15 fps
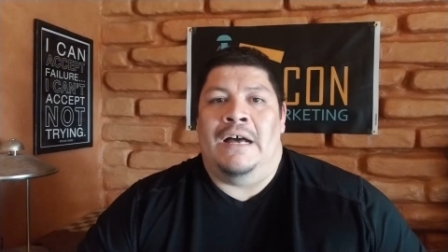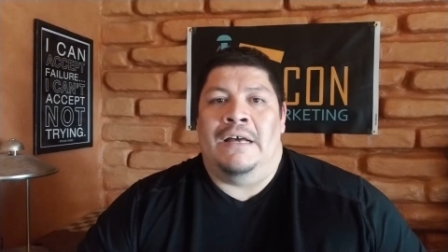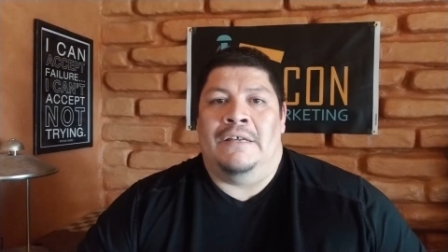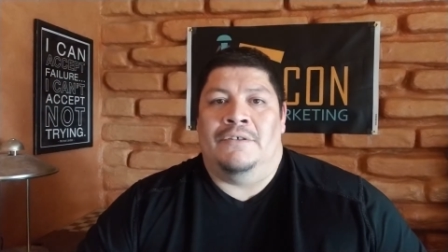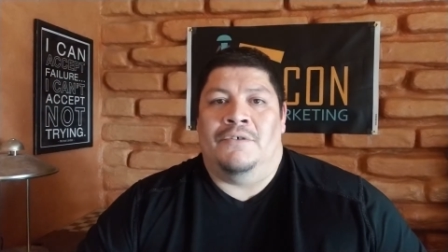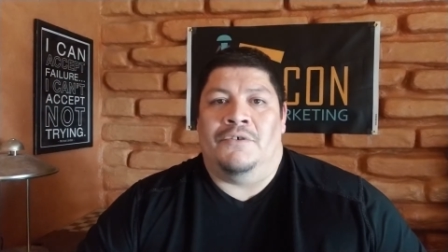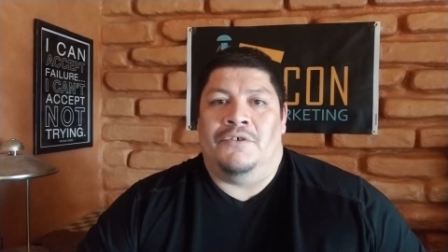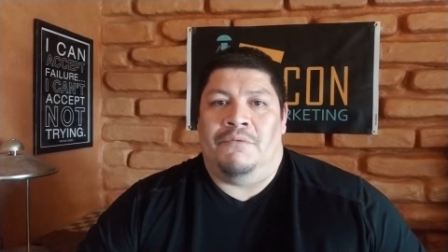
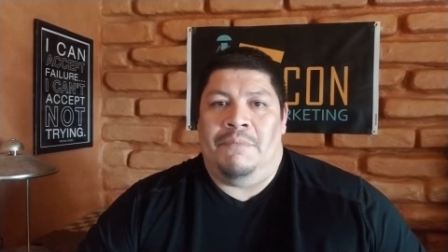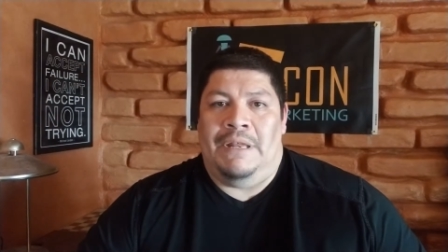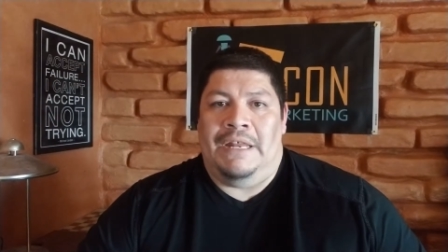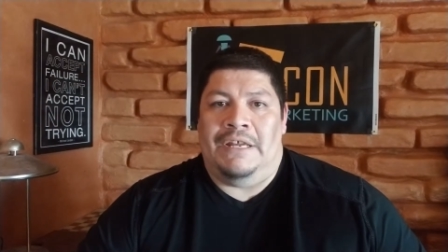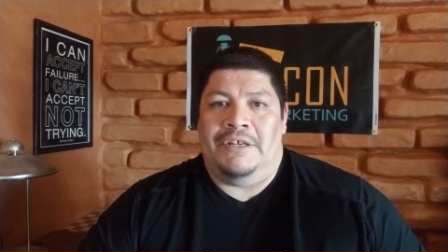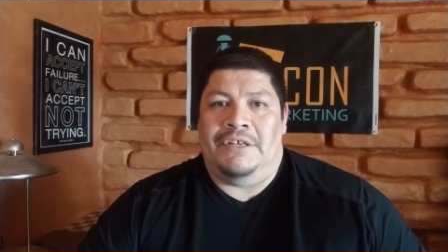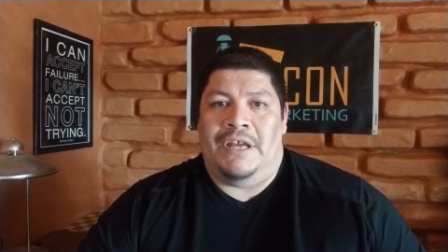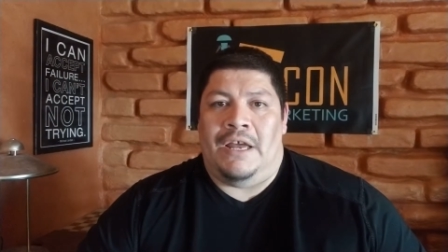social
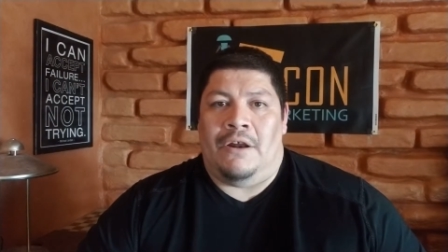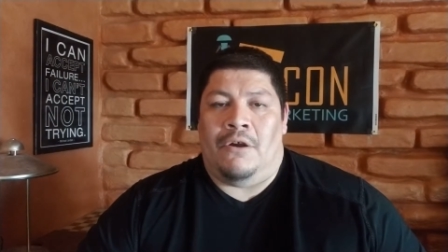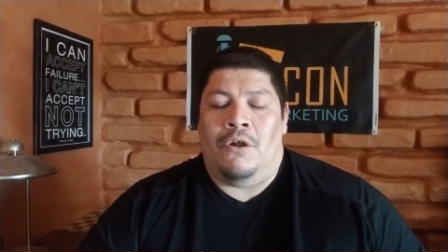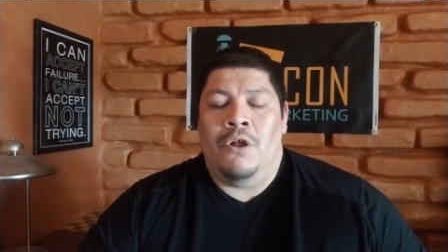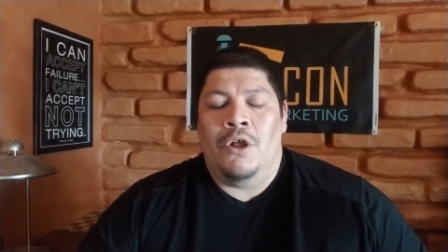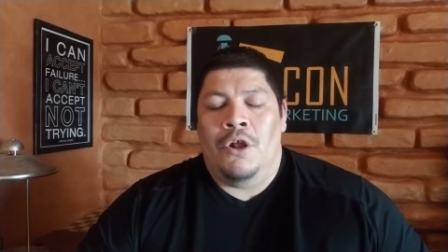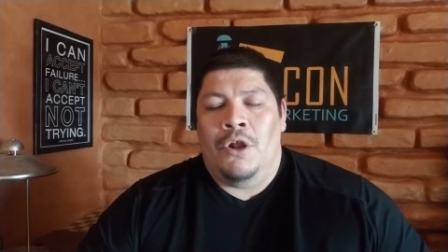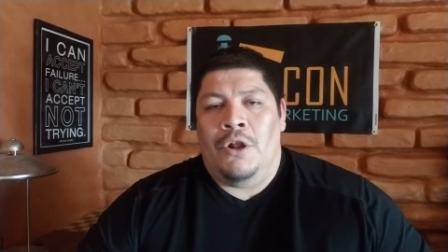media channel.
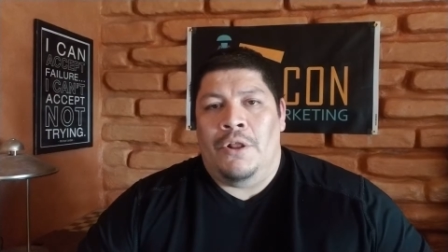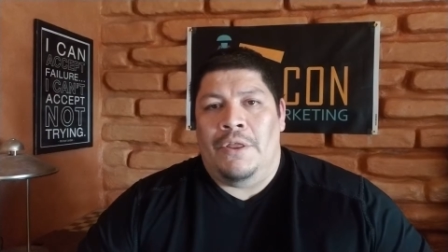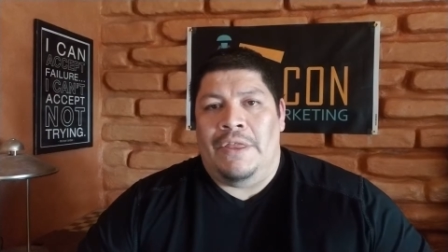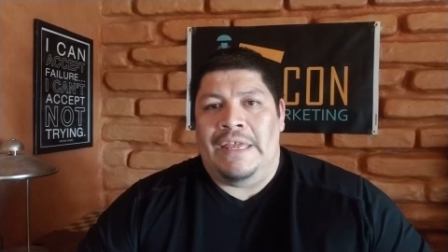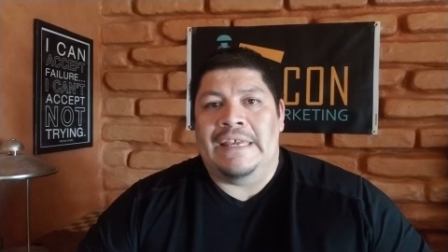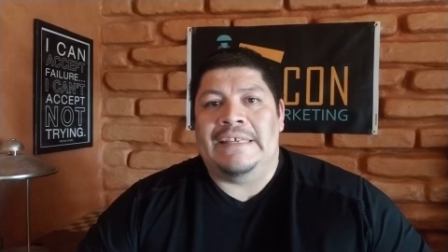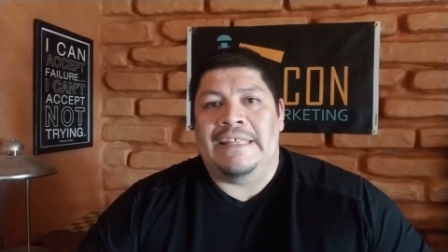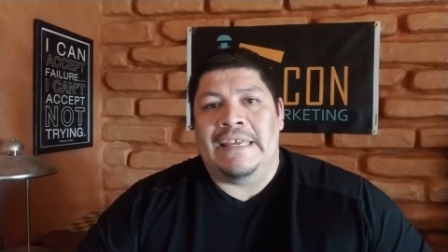
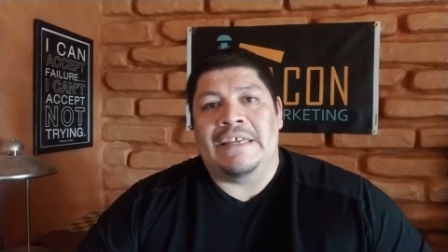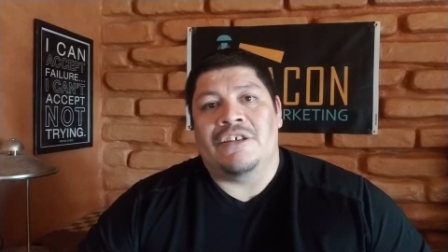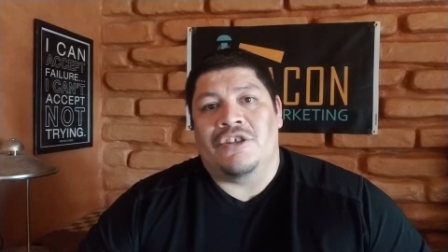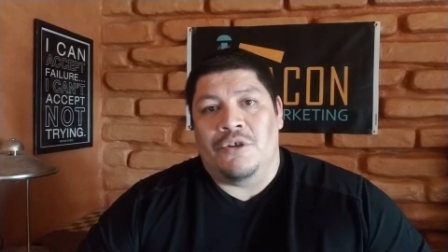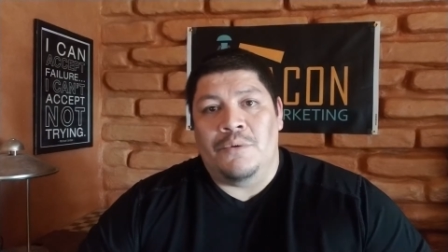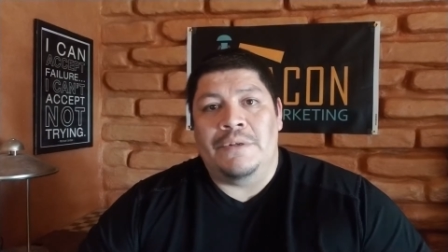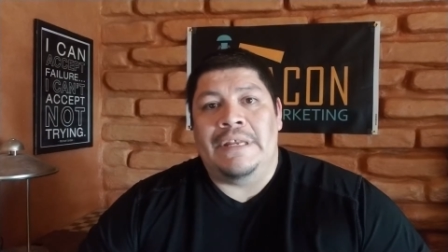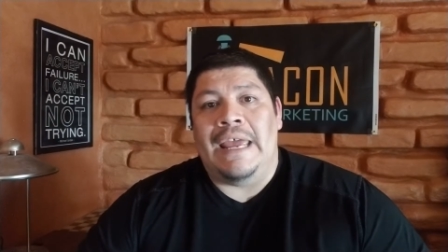These things
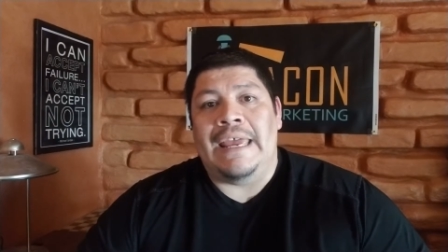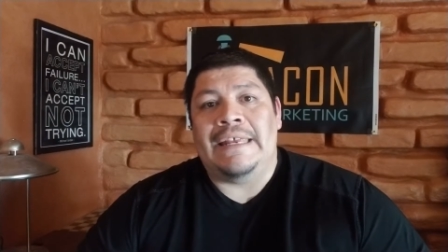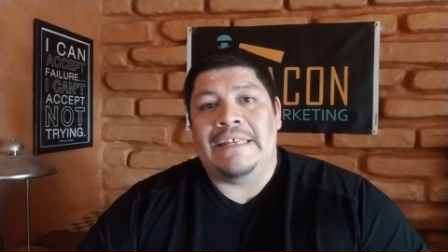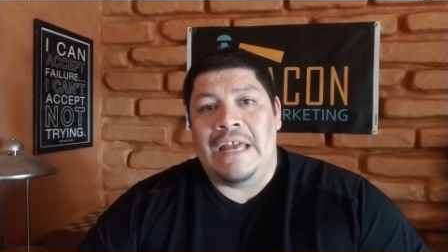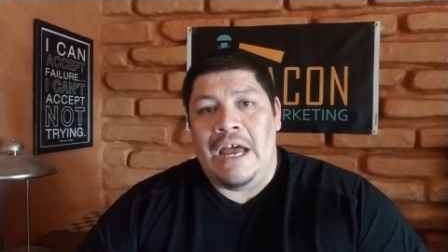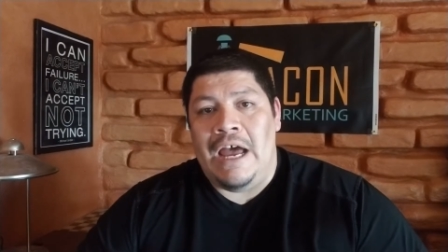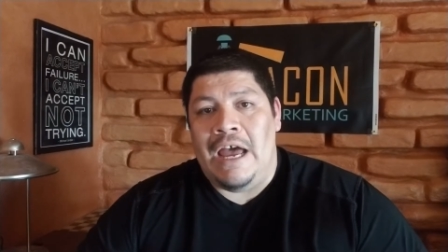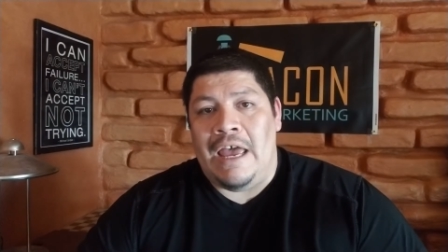do take
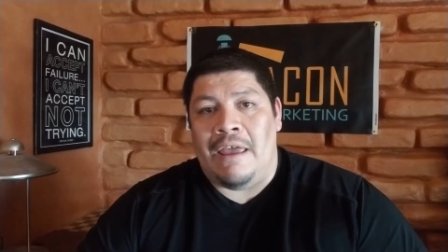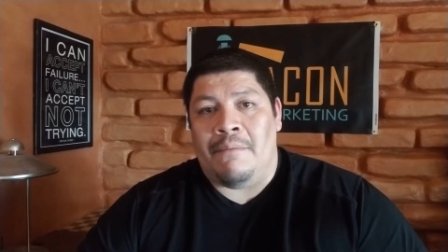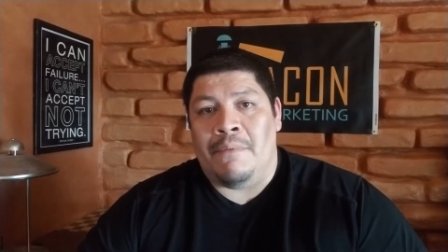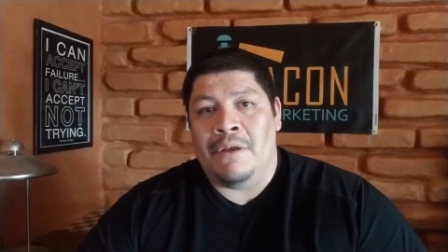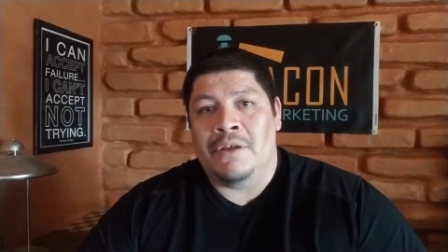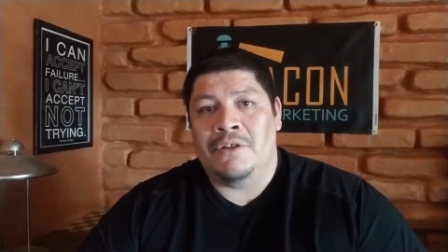time.